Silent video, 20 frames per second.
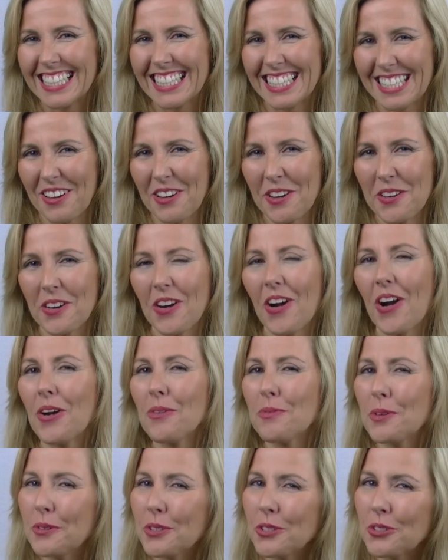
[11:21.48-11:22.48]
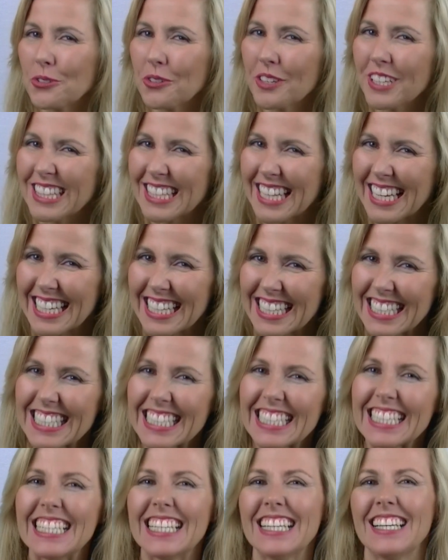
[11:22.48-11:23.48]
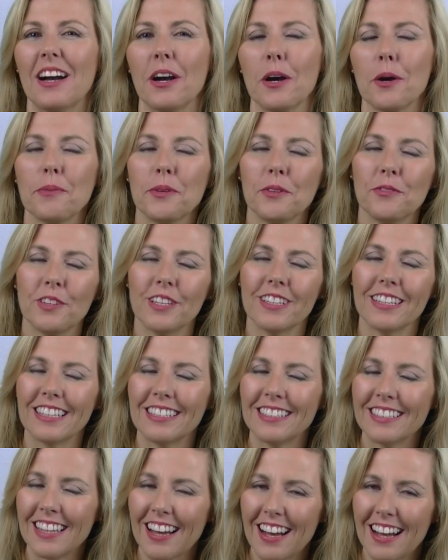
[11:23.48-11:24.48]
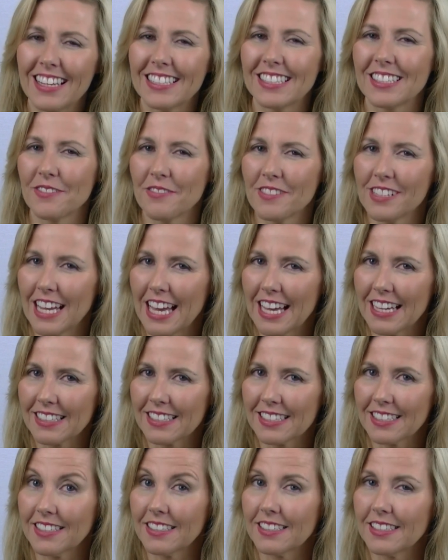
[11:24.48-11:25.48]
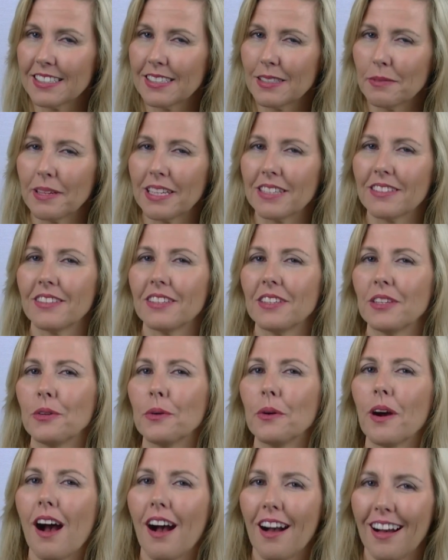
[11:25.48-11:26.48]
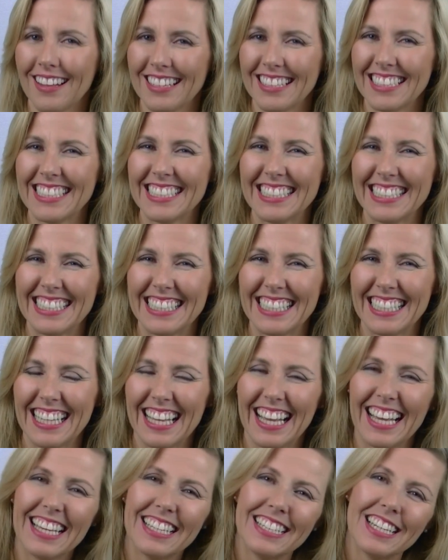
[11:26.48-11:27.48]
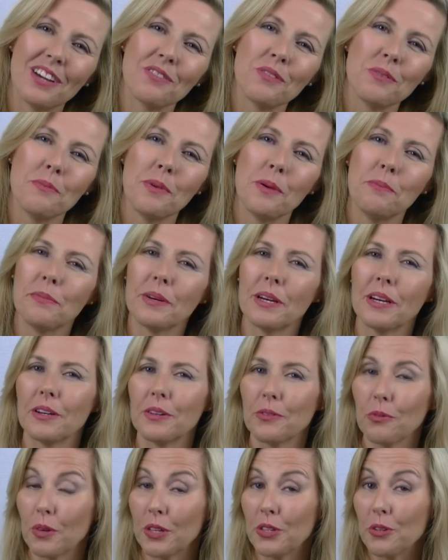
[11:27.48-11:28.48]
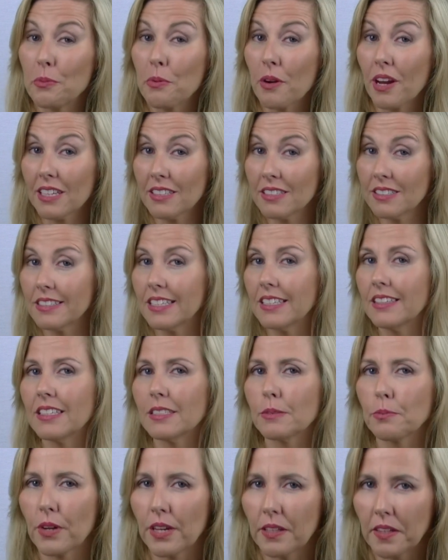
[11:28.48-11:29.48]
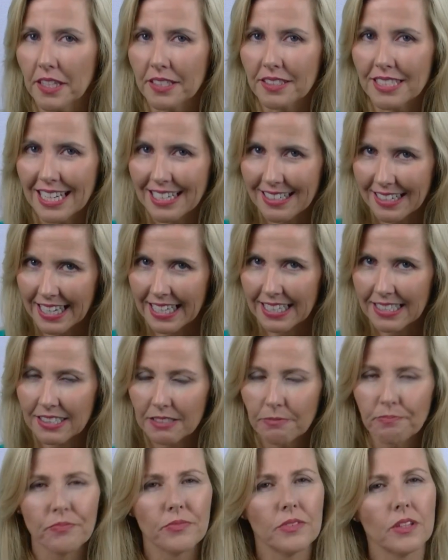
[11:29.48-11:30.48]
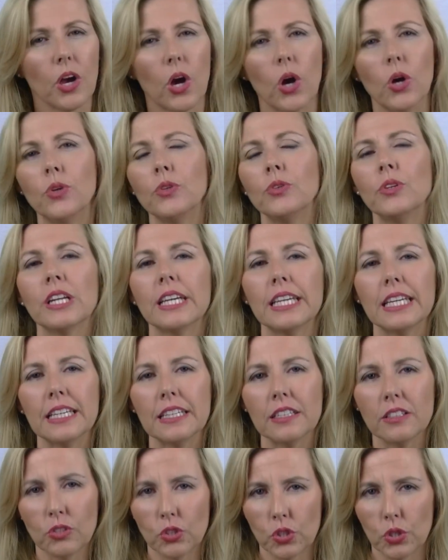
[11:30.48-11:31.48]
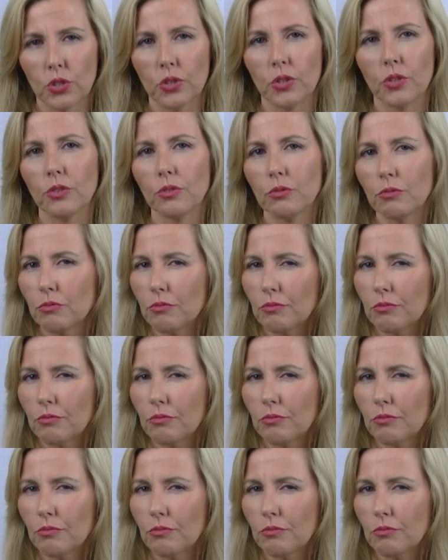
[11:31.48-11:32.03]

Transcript: So I hope you enjoyed that. I hope you're feeling nice and relaxed. I suspect that you are. Now remember, when you're practicing this breathing technique, only do